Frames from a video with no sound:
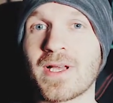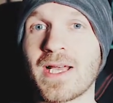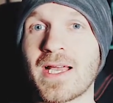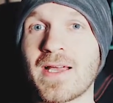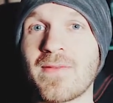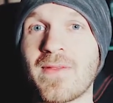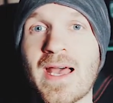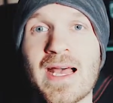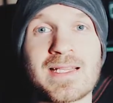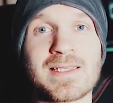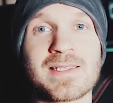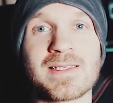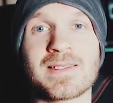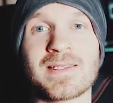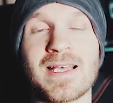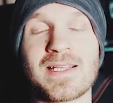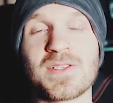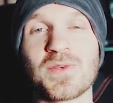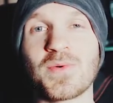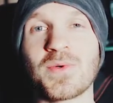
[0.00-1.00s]
And
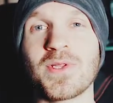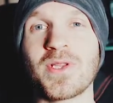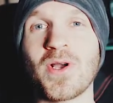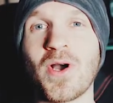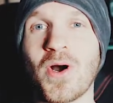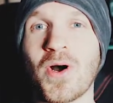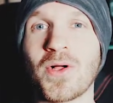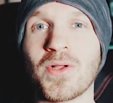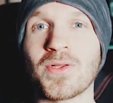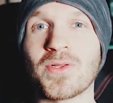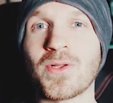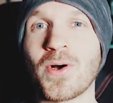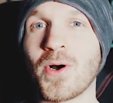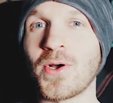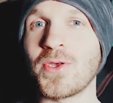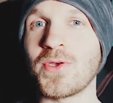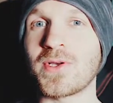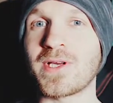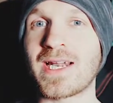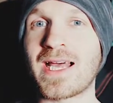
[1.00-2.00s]
that's really
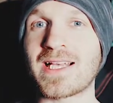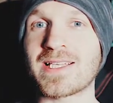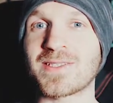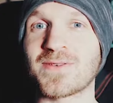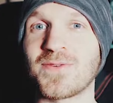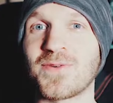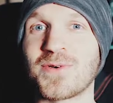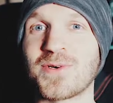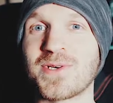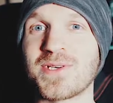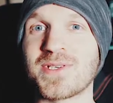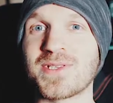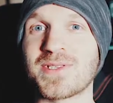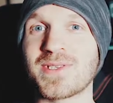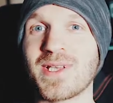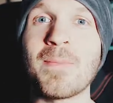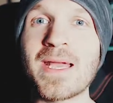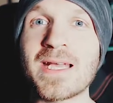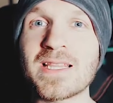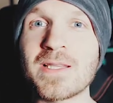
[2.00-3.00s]
all you can ask for,
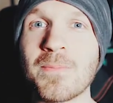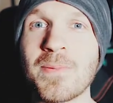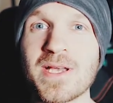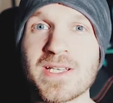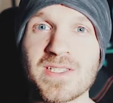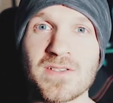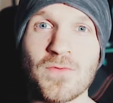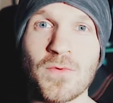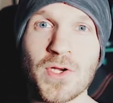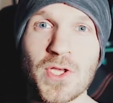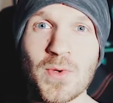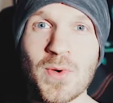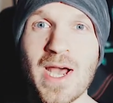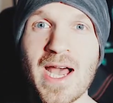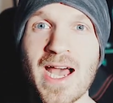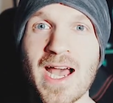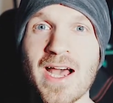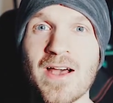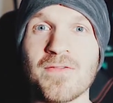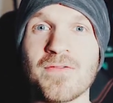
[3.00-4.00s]
is make the best of what you
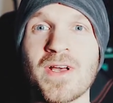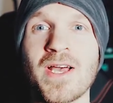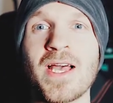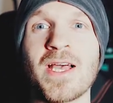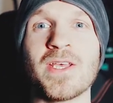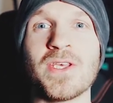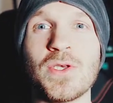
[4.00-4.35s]
have,